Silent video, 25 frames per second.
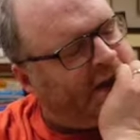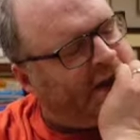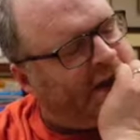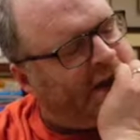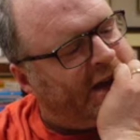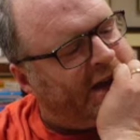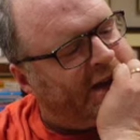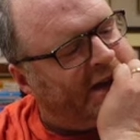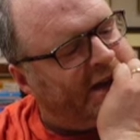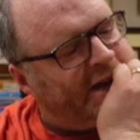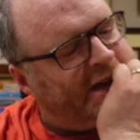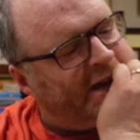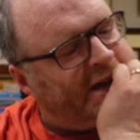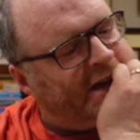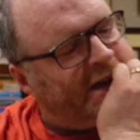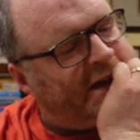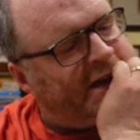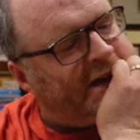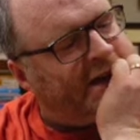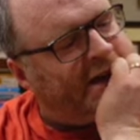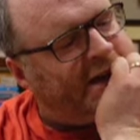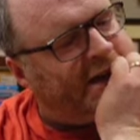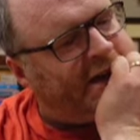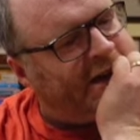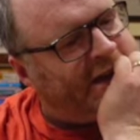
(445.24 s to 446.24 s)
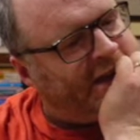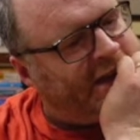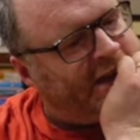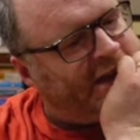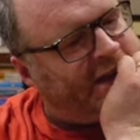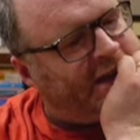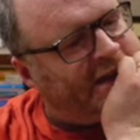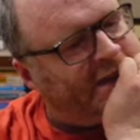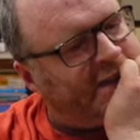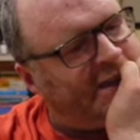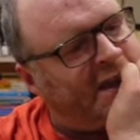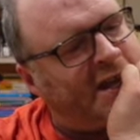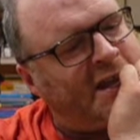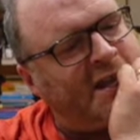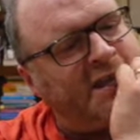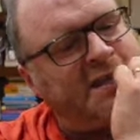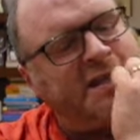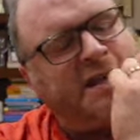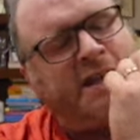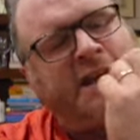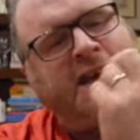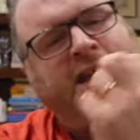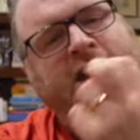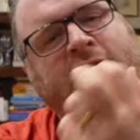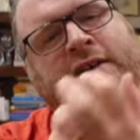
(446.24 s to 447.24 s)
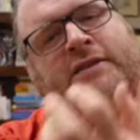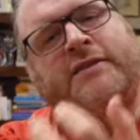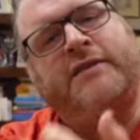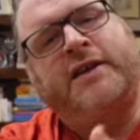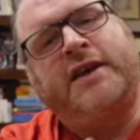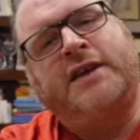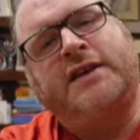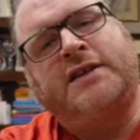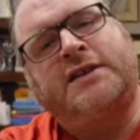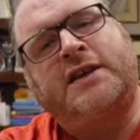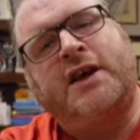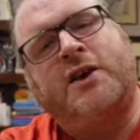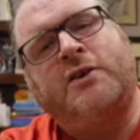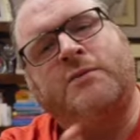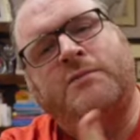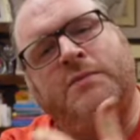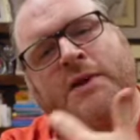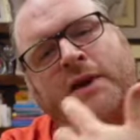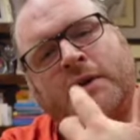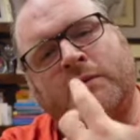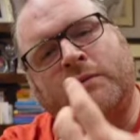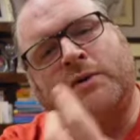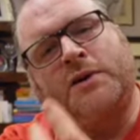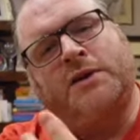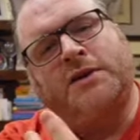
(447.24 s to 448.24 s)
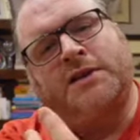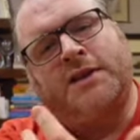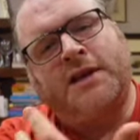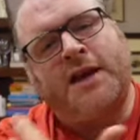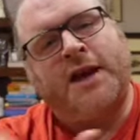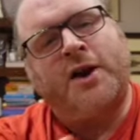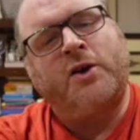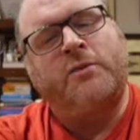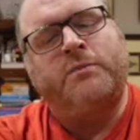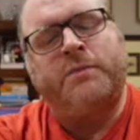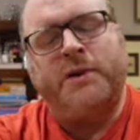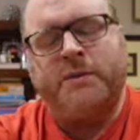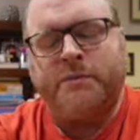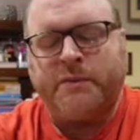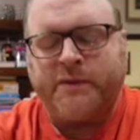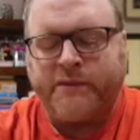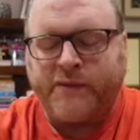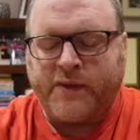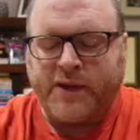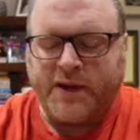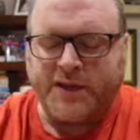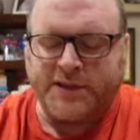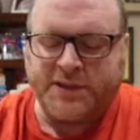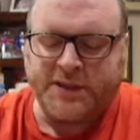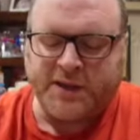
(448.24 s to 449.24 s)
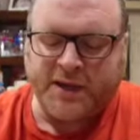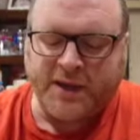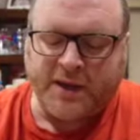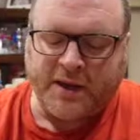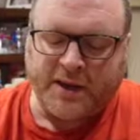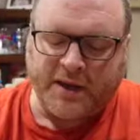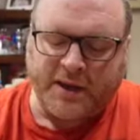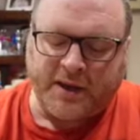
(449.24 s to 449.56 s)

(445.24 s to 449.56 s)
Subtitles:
and Senator Geary is hoping would help him with this,